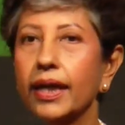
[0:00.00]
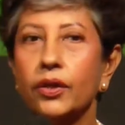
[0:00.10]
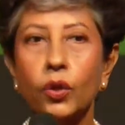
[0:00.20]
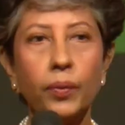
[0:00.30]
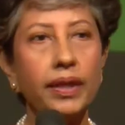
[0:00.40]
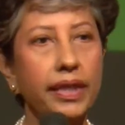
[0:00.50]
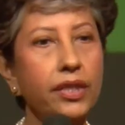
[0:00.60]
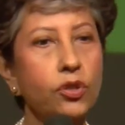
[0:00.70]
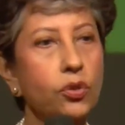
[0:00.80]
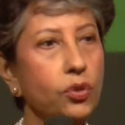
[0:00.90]
you will
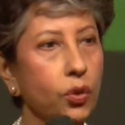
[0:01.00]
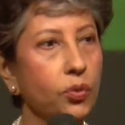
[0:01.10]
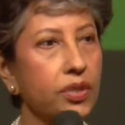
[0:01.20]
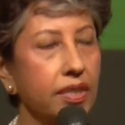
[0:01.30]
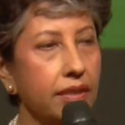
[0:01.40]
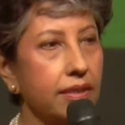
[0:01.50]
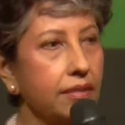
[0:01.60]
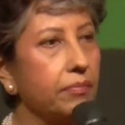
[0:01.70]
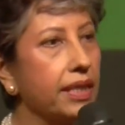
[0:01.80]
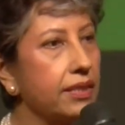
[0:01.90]
need to know
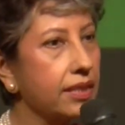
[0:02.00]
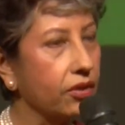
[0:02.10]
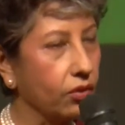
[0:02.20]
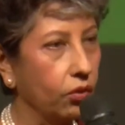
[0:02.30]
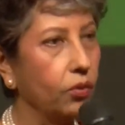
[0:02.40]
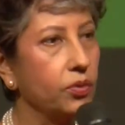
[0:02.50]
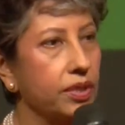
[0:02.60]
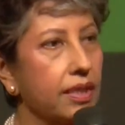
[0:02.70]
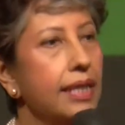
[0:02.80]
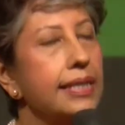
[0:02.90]
certain basic
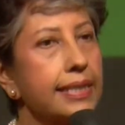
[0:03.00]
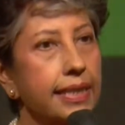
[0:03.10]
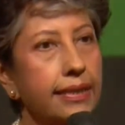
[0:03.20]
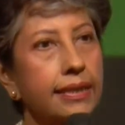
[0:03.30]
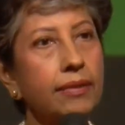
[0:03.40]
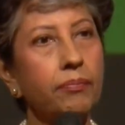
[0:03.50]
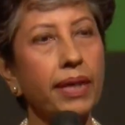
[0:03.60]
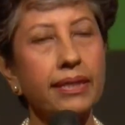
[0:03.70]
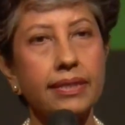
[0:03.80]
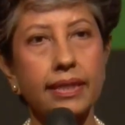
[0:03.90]
laws, certain
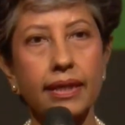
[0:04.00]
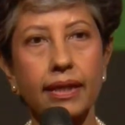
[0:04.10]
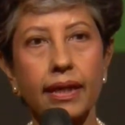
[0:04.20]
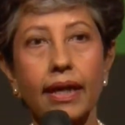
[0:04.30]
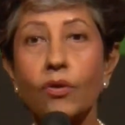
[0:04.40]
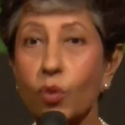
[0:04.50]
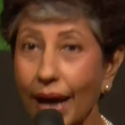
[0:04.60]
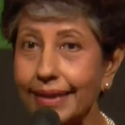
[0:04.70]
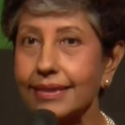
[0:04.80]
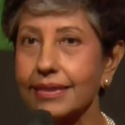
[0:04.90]
basic
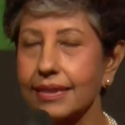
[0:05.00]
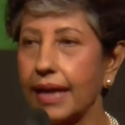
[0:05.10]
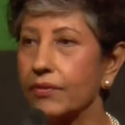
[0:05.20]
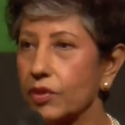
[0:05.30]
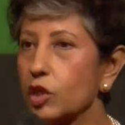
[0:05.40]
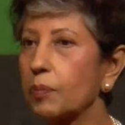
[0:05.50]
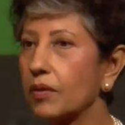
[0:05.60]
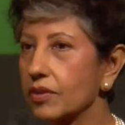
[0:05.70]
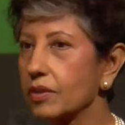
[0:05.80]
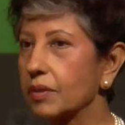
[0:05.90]
rights and
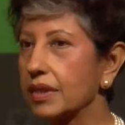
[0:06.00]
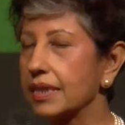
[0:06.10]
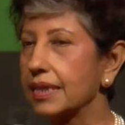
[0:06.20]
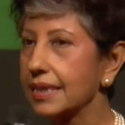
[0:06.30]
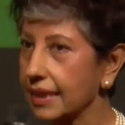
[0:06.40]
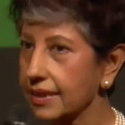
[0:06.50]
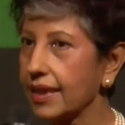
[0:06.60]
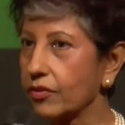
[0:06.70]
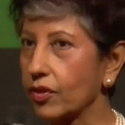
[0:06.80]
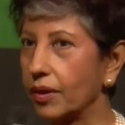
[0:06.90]
responsibilities,
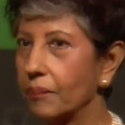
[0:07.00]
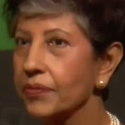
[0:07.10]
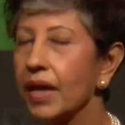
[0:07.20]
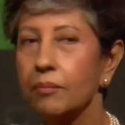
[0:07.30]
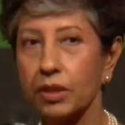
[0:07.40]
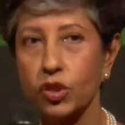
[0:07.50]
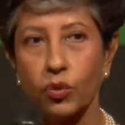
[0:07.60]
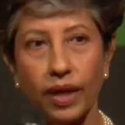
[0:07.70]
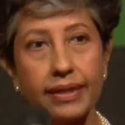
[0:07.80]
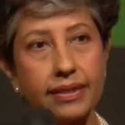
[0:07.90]
etc. But
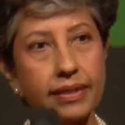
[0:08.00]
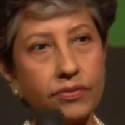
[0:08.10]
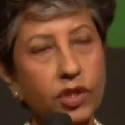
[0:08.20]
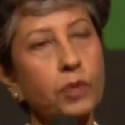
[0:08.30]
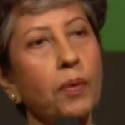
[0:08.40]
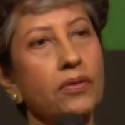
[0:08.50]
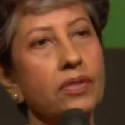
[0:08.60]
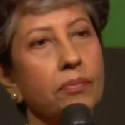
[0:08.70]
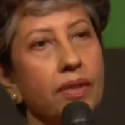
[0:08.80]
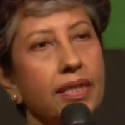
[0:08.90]
your rights and
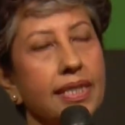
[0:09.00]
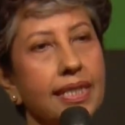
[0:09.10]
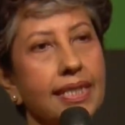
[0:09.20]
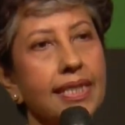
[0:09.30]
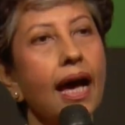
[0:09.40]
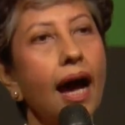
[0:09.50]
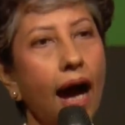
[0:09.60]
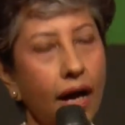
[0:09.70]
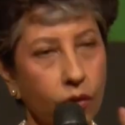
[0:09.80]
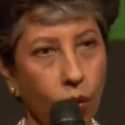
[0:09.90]
responsibilities
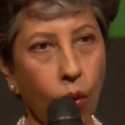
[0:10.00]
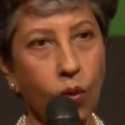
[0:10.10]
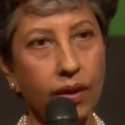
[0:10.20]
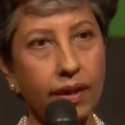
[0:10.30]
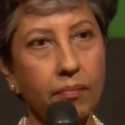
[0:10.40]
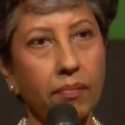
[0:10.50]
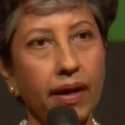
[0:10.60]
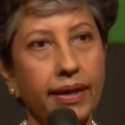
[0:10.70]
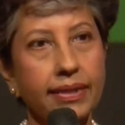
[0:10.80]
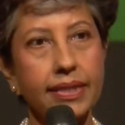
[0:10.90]
are all
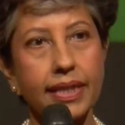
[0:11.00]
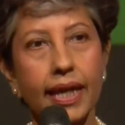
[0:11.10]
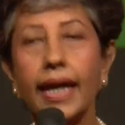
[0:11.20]
combined